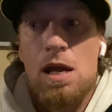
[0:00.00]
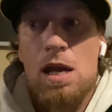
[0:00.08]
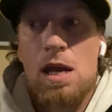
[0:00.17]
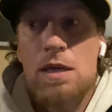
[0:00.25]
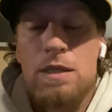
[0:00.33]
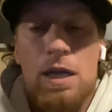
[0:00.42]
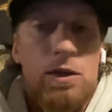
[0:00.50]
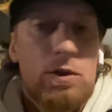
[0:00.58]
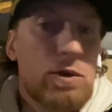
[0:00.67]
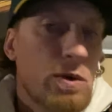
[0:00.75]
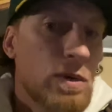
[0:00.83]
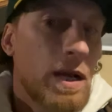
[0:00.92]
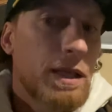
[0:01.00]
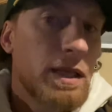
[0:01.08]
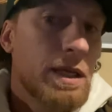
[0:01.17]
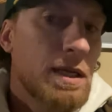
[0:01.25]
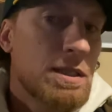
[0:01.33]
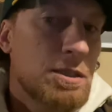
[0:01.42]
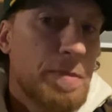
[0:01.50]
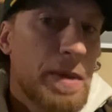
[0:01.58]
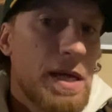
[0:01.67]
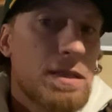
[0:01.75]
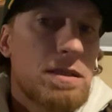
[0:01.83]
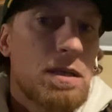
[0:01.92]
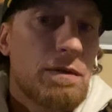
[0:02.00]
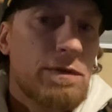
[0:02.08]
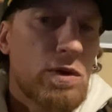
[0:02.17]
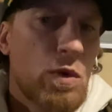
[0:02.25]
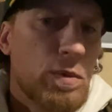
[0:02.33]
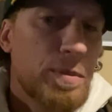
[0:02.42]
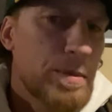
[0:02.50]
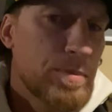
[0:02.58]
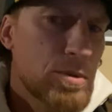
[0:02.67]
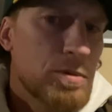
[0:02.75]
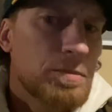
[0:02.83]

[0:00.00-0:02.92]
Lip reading: is that you do it at the expense of your own people.